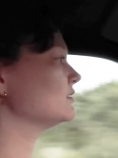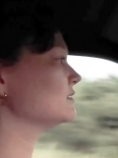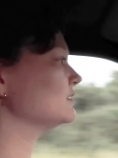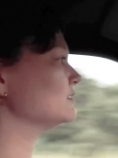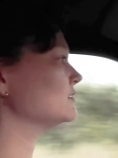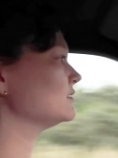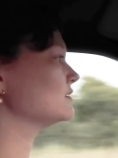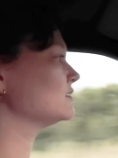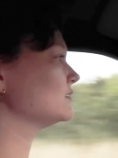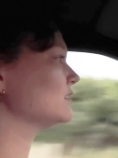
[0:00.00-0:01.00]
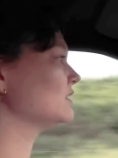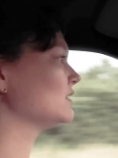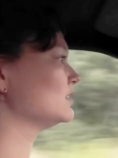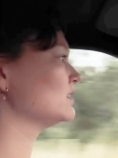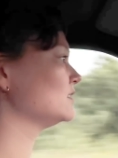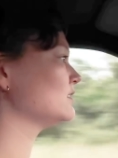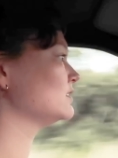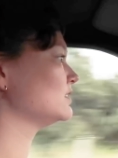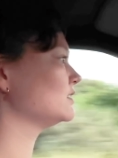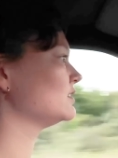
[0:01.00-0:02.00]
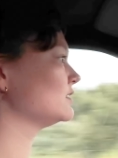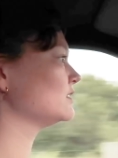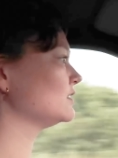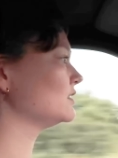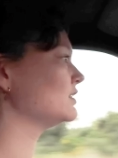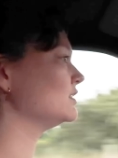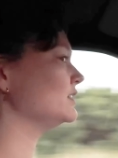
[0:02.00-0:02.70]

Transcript: Oh, it's warning you. Like, oh, no, no, no, you're wrong side of the road.